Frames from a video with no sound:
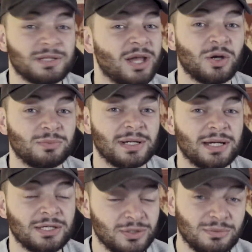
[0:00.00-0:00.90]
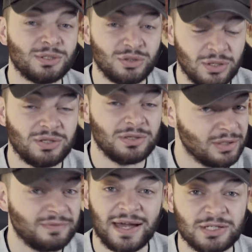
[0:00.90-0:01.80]
but no,
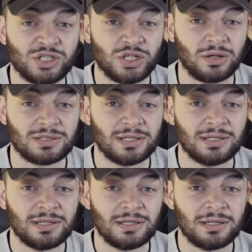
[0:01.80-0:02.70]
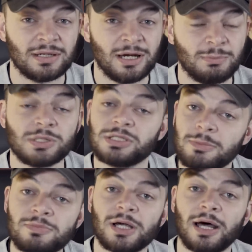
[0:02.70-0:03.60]
you've had a shot. But
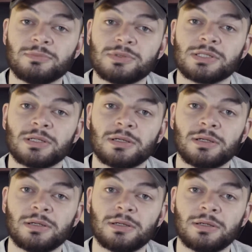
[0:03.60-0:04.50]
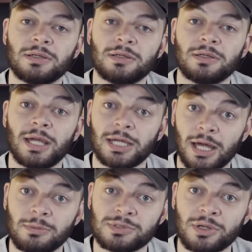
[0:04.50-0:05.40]
sometimes it comes